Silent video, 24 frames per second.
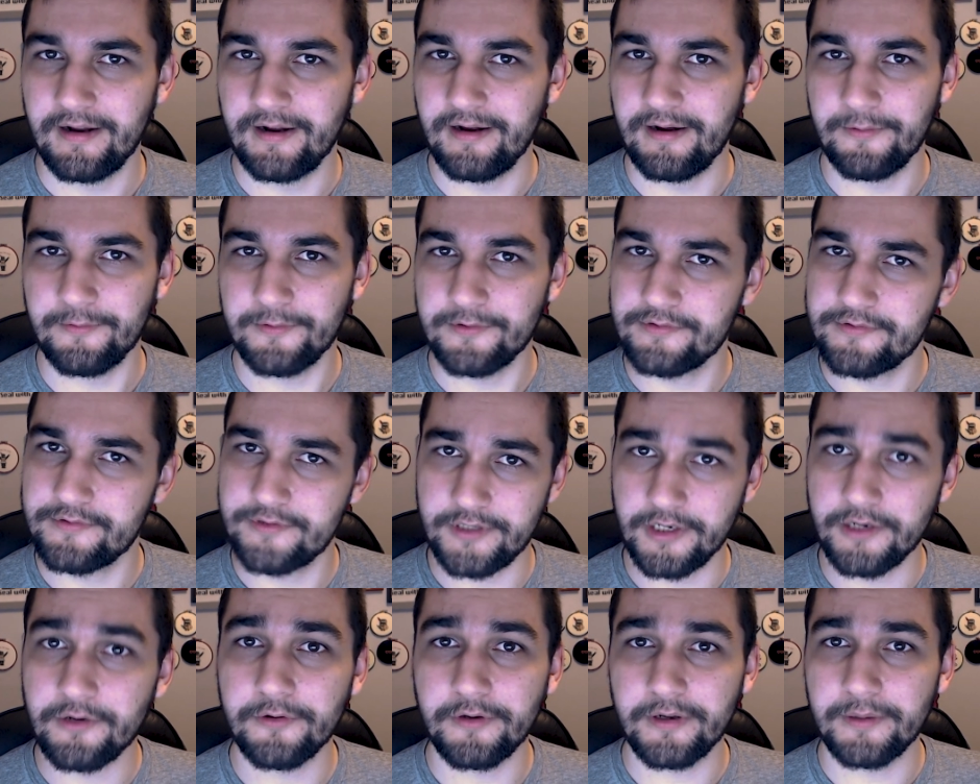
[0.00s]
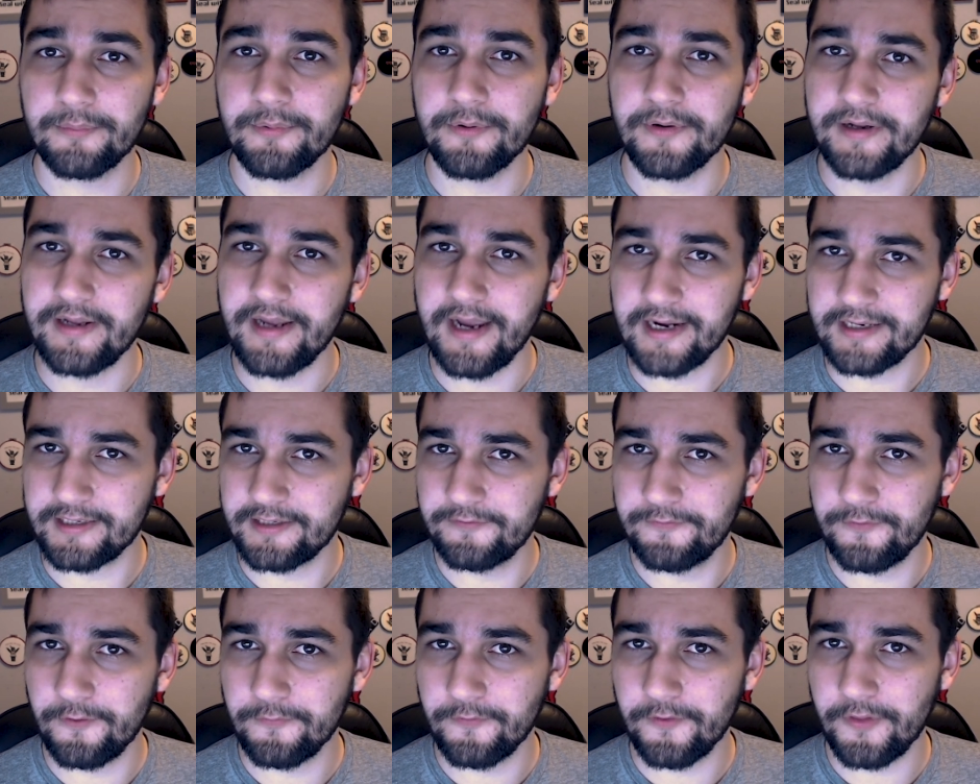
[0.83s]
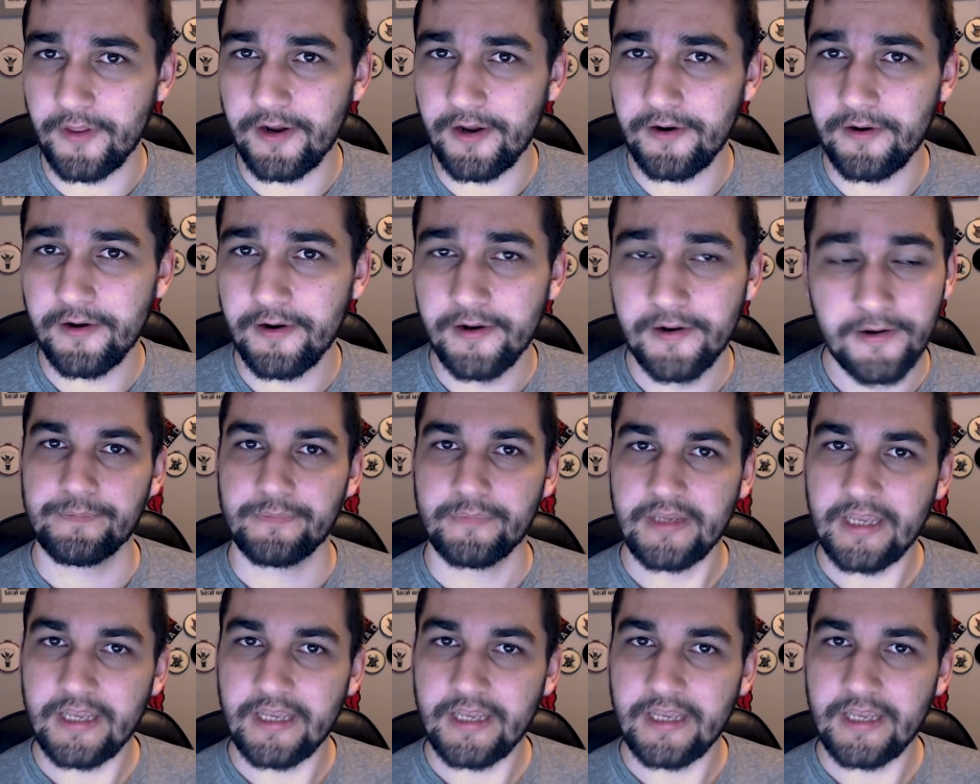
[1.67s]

We're generally pretty active over there.